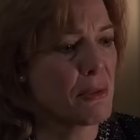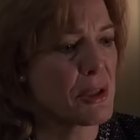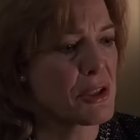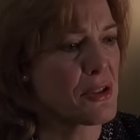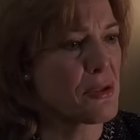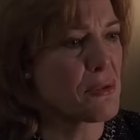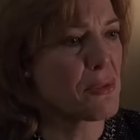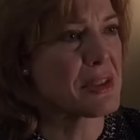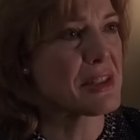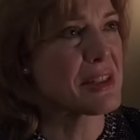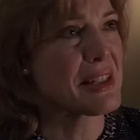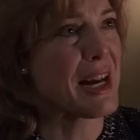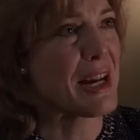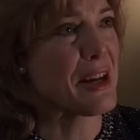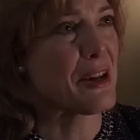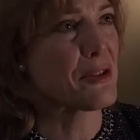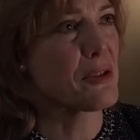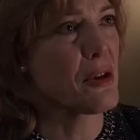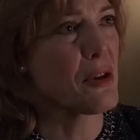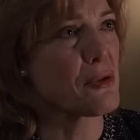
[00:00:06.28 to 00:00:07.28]
Richard was
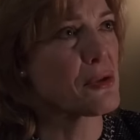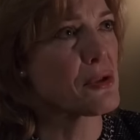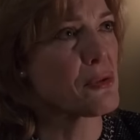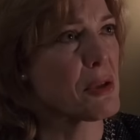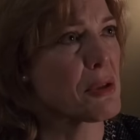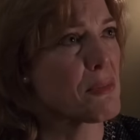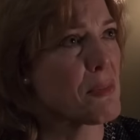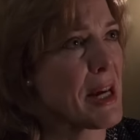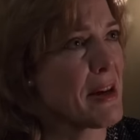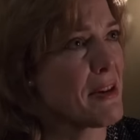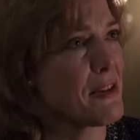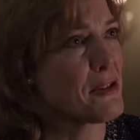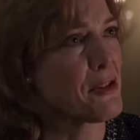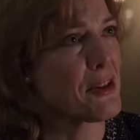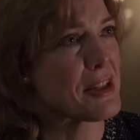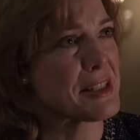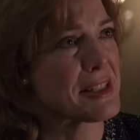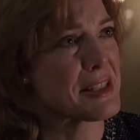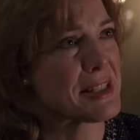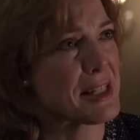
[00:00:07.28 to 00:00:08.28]
diagnosed with
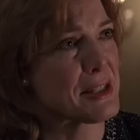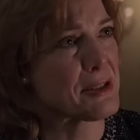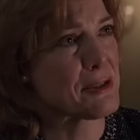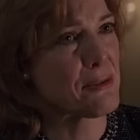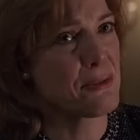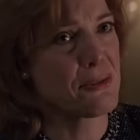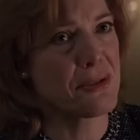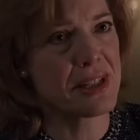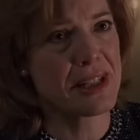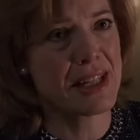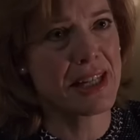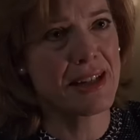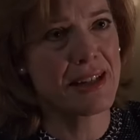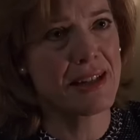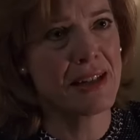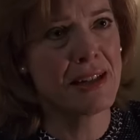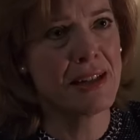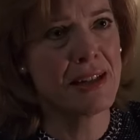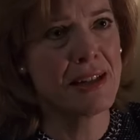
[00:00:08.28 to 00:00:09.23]
paranoid schizophrenia.